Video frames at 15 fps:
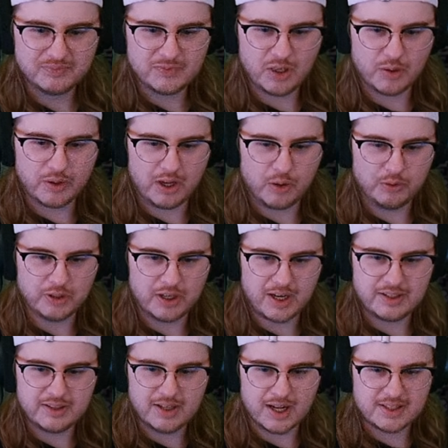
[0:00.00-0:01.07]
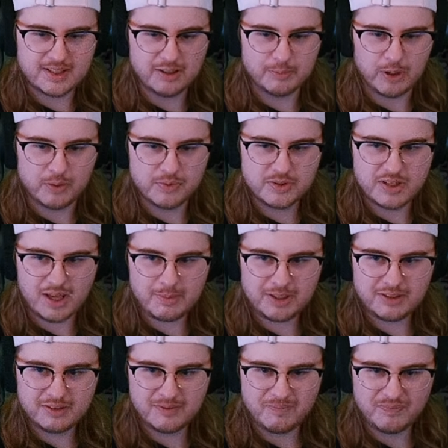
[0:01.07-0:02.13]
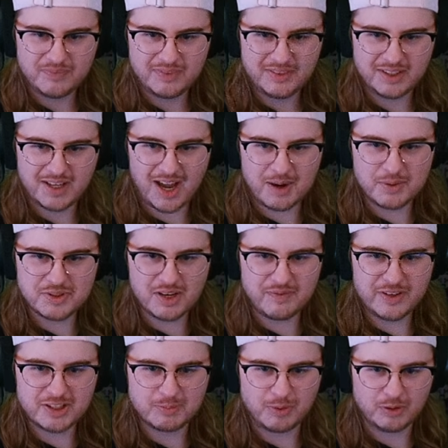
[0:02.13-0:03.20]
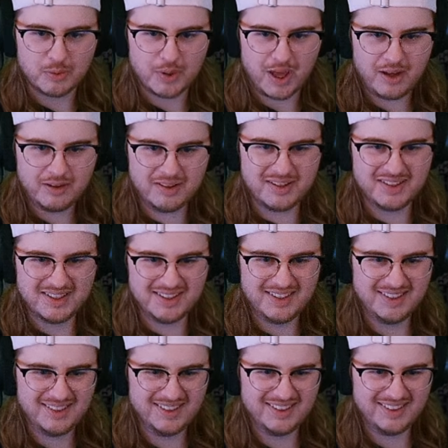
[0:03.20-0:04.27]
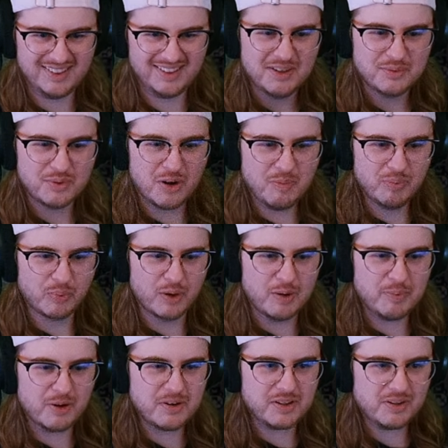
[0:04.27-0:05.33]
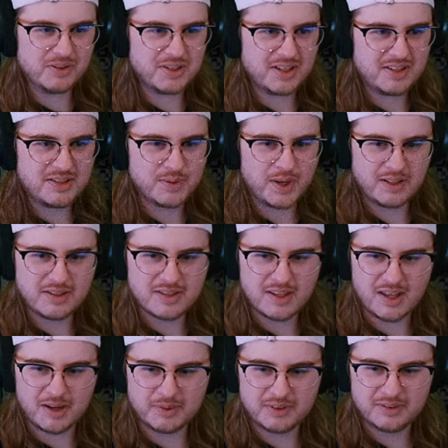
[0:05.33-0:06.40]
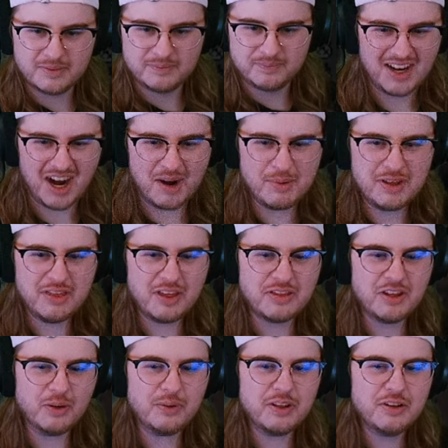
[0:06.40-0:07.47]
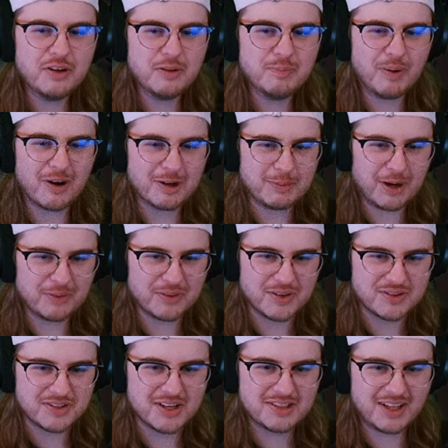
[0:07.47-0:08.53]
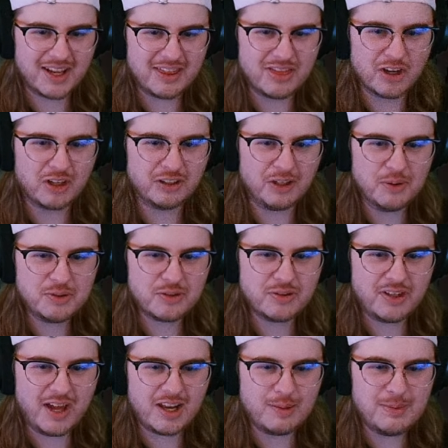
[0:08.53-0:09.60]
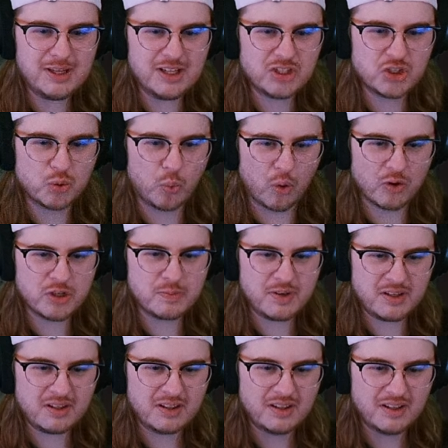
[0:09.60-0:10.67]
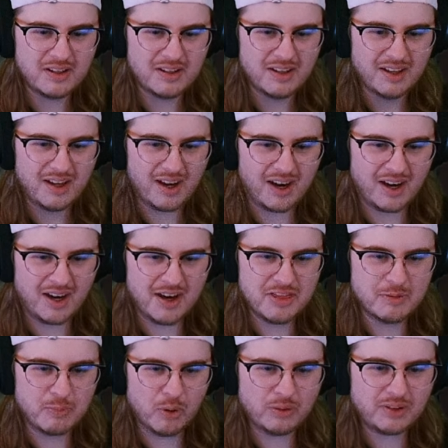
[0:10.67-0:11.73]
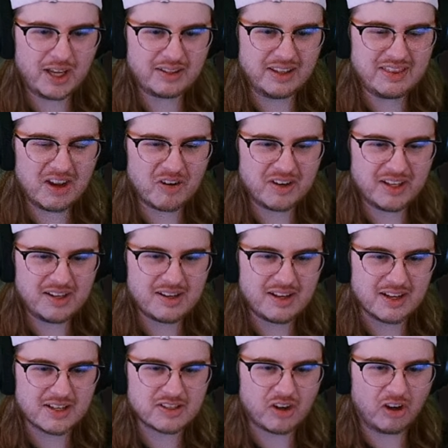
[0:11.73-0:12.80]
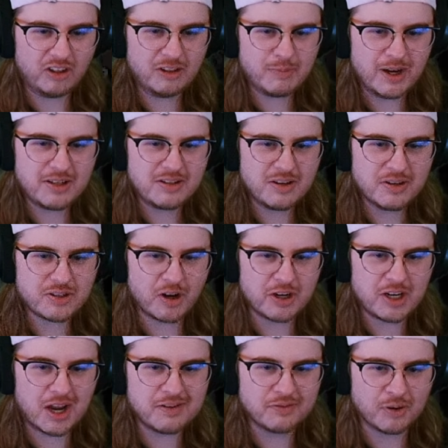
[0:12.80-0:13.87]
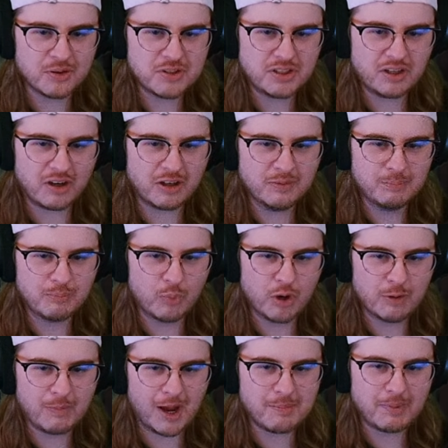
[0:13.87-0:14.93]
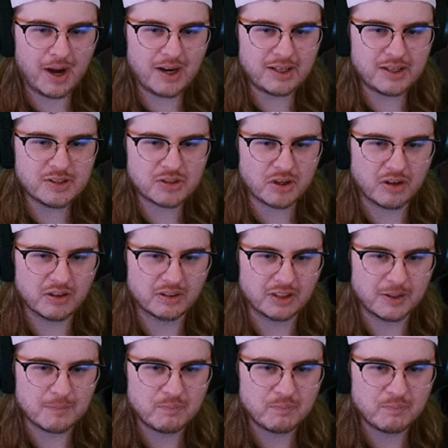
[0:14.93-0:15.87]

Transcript: Okay, hold on. I did not see the bones. Damn it. The guy was invisible, okay? Well, rip our deal chance. You hate to see that one. I mean, the only good part about this is, like, the closer the enemy gets towards me, the more likely they are to get hit. Because all of my tiers are diverging on where my body is currently.